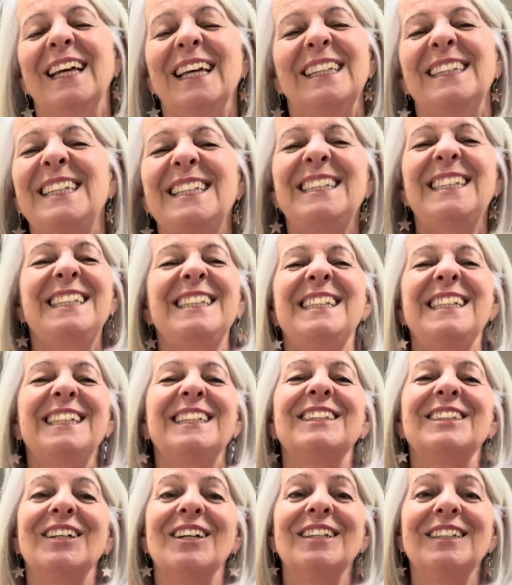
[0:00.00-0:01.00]
this is
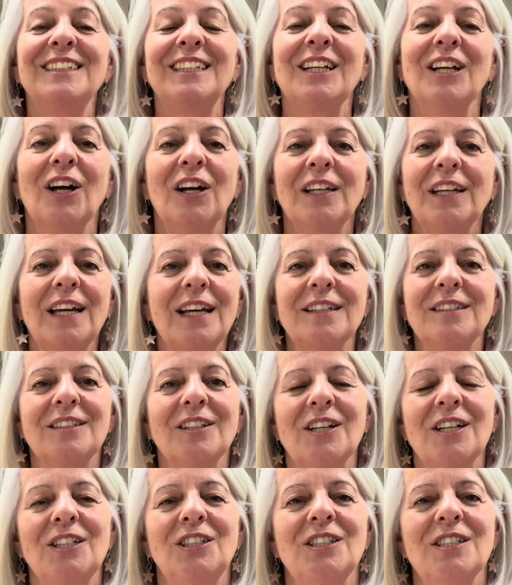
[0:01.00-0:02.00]
exciting. I get
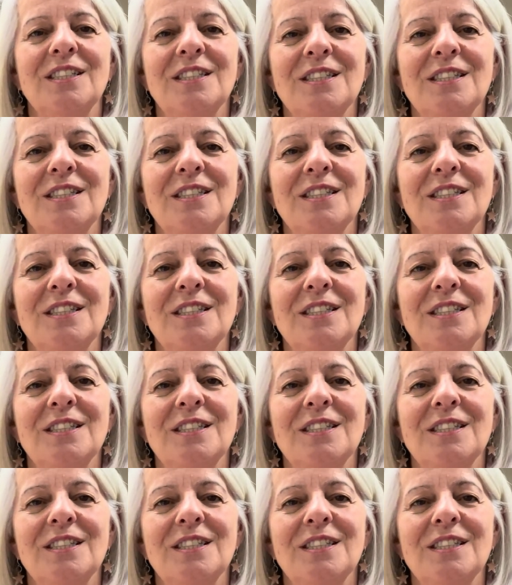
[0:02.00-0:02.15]
excited just